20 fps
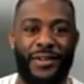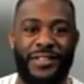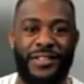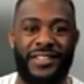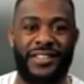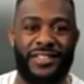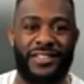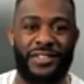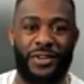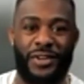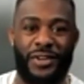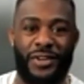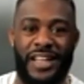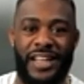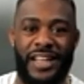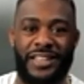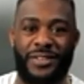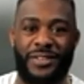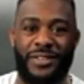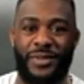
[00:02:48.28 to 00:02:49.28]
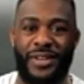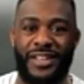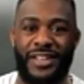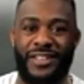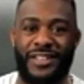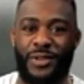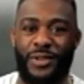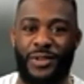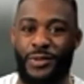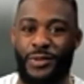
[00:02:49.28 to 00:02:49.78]
I don't know. Sean's
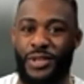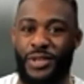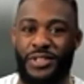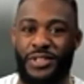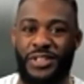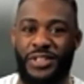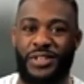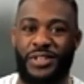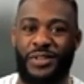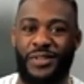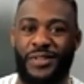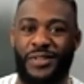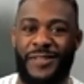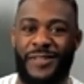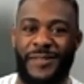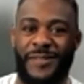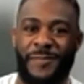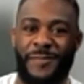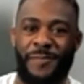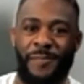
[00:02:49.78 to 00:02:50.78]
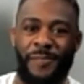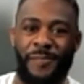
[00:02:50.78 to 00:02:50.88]
got some uh, soul searching to